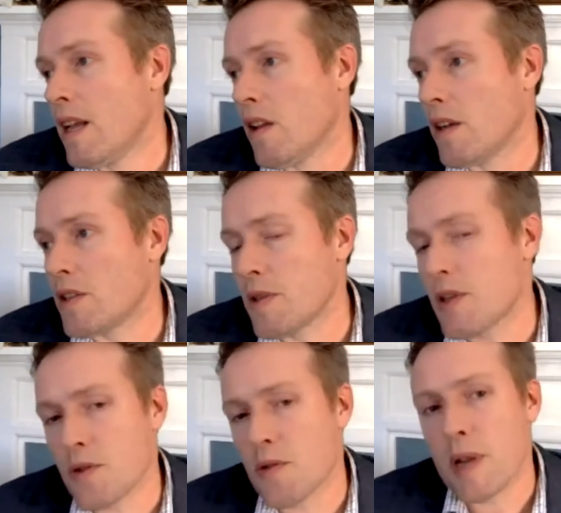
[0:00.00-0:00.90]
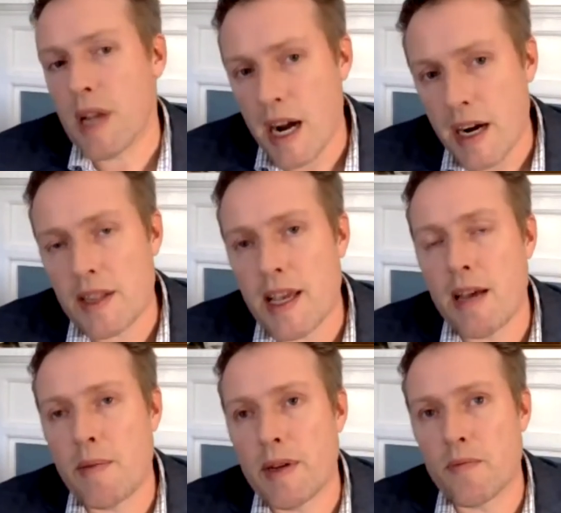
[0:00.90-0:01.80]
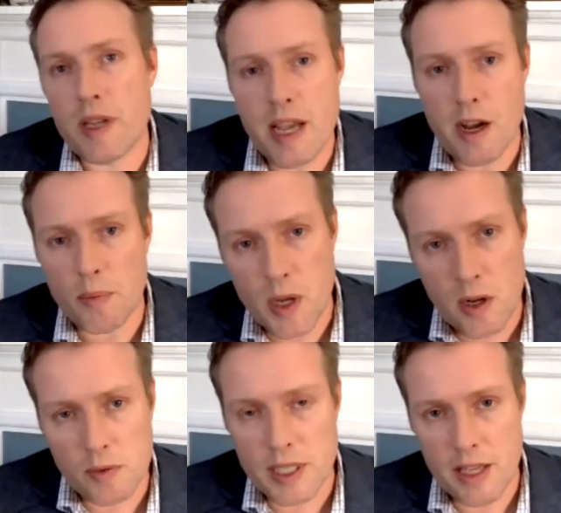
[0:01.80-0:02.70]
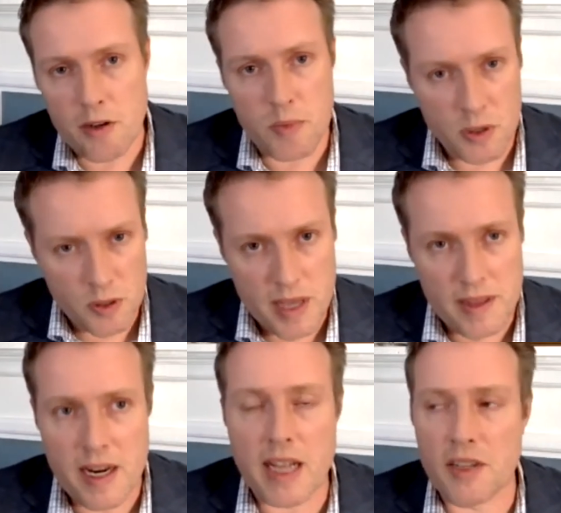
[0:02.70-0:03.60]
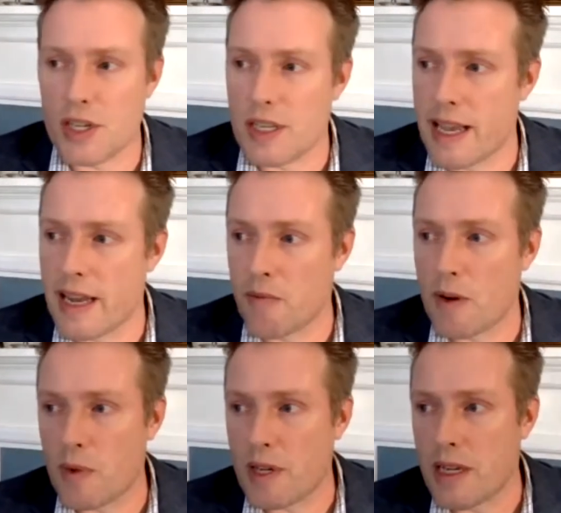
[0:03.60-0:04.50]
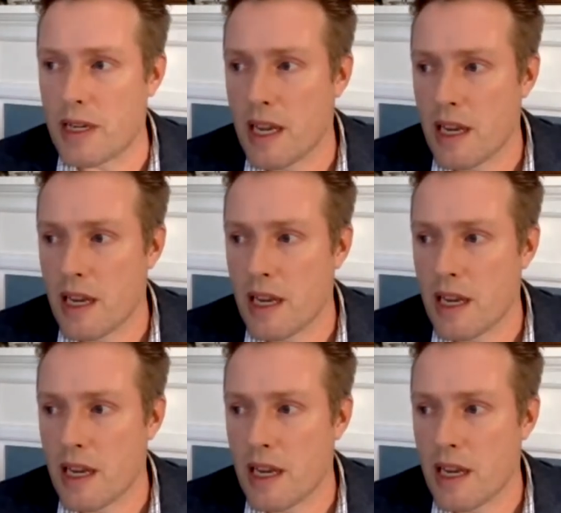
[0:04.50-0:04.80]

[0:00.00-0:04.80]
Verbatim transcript: long story short, we hired them and we helped all together build a methodology that when we